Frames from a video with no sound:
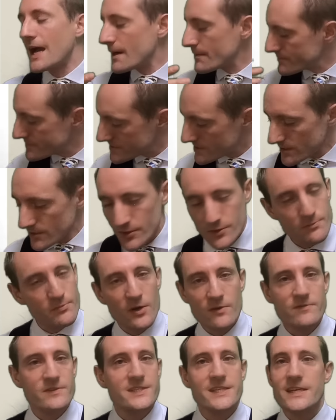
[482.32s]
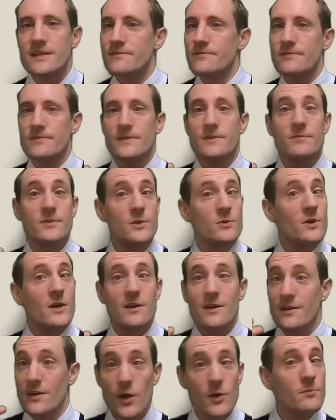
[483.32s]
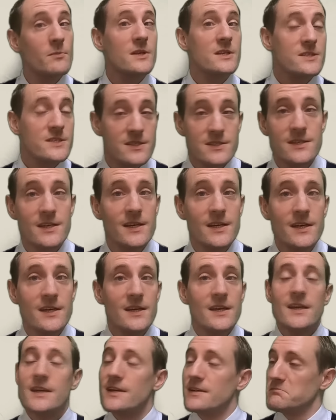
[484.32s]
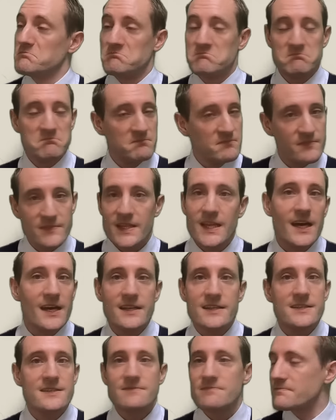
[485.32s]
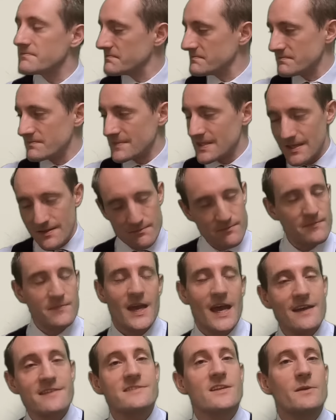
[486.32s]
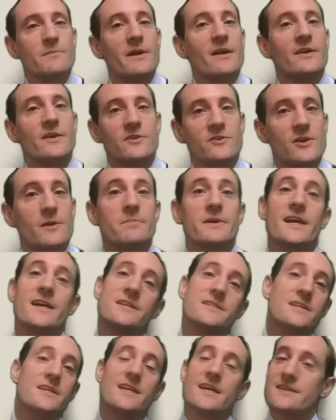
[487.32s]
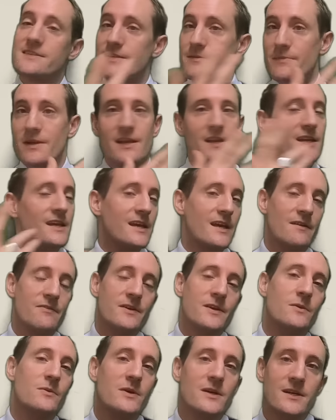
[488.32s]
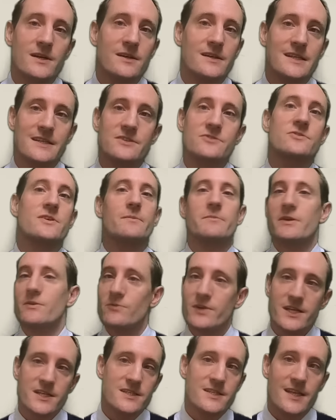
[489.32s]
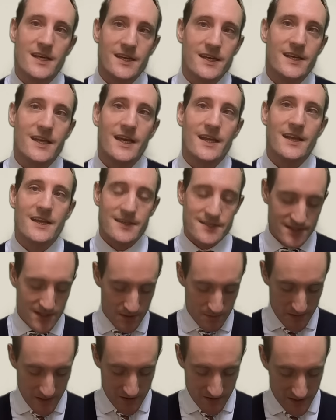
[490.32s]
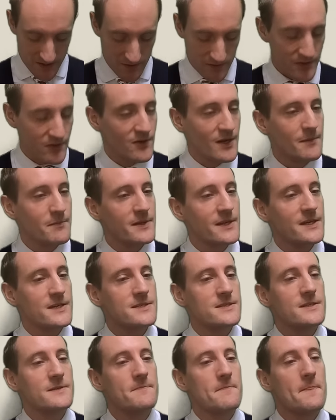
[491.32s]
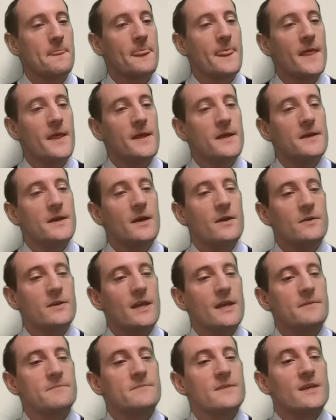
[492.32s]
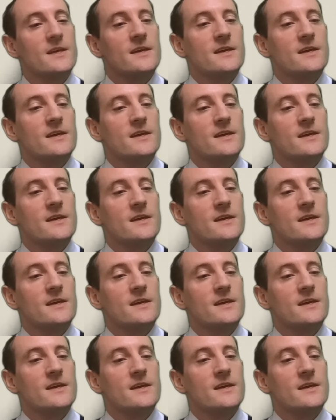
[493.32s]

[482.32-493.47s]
absolute poverty, if you are homeless, that has no bearing on your application. And similarly, if you are extremely rich, that again has no bearing on your application. Okay.